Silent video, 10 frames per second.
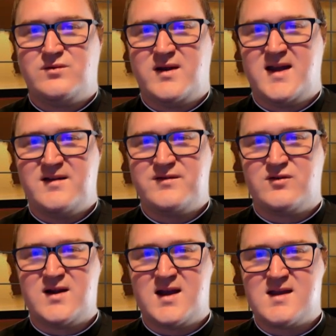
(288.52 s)
we have
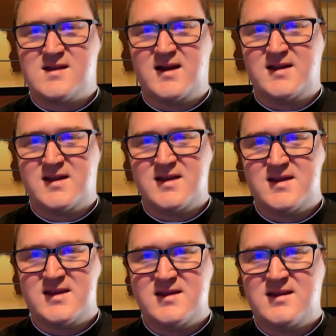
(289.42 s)
to recognize
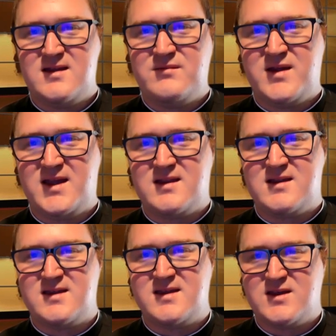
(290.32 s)
this and make the
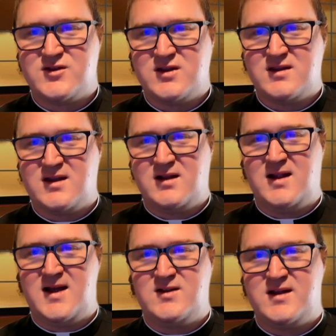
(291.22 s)
decision to
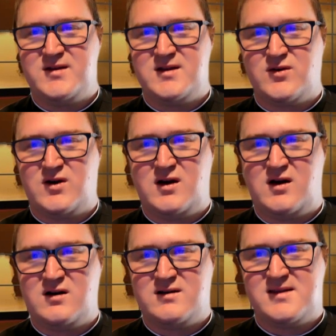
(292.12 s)
allow him into our
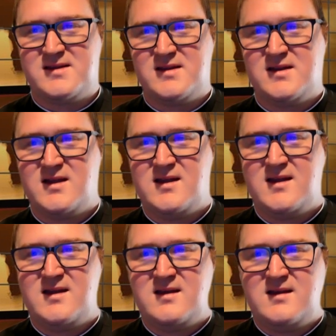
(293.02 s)
hearts.
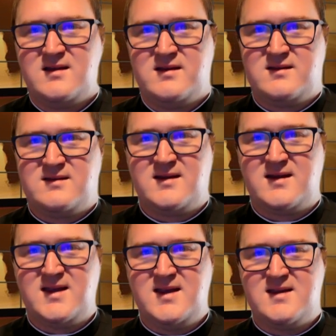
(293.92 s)
The
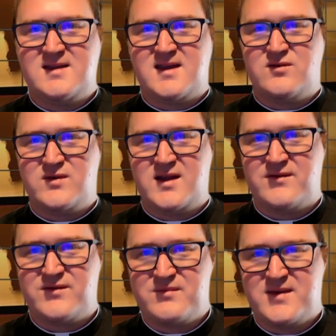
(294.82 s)
key is that we
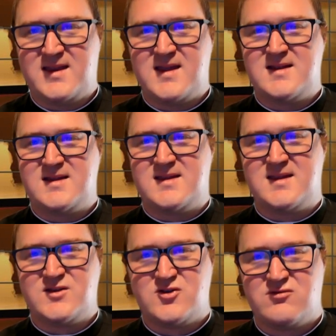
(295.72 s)
have to make that
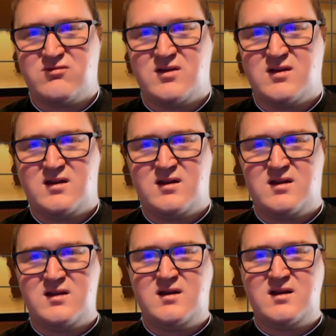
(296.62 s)
decision.
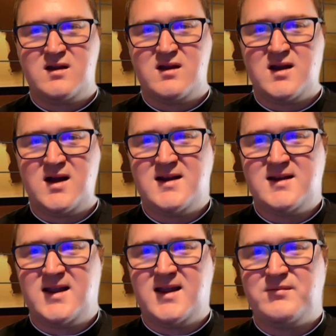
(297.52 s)

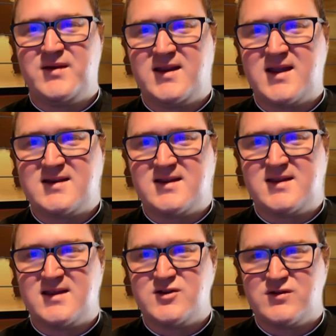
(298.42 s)
God can't make that
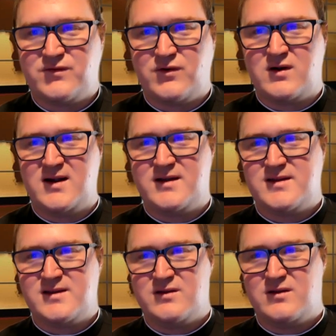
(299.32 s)
decision for
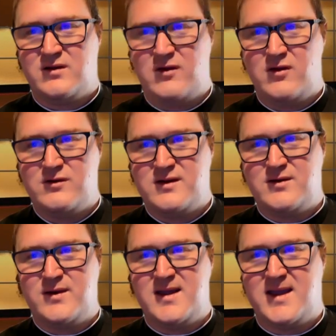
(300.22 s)
us,
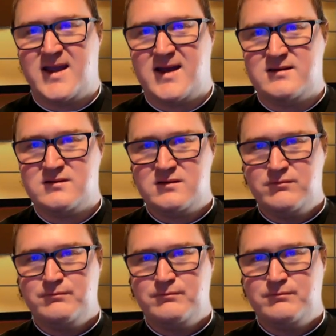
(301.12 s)
only we can.